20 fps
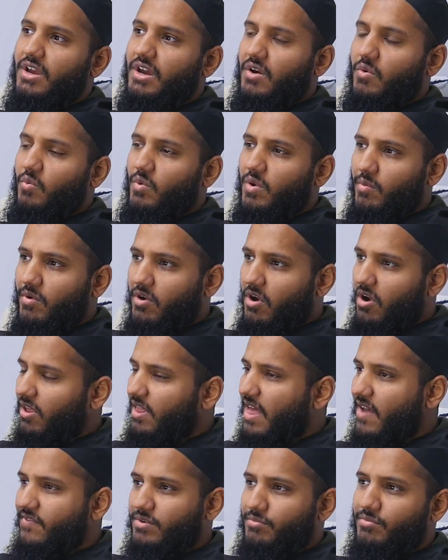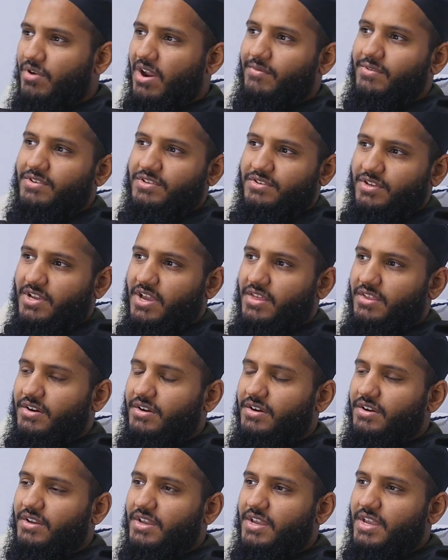We were all having breakfast
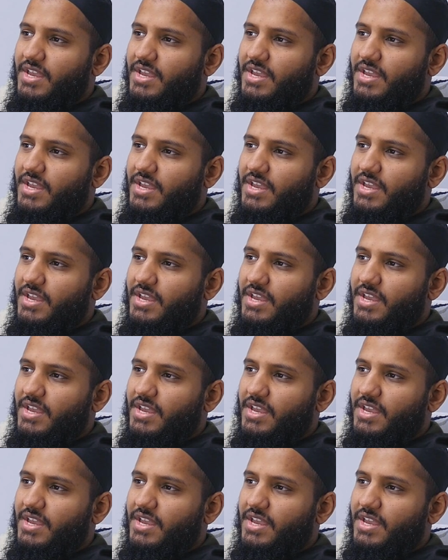together.